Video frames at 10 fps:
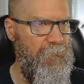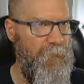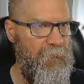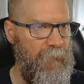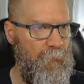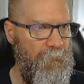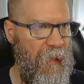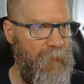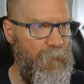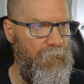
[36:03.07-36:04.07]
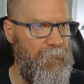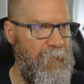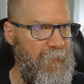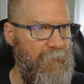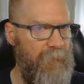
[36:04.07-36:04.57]
If we go back over
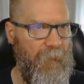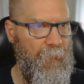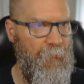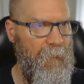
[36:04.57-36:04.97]
here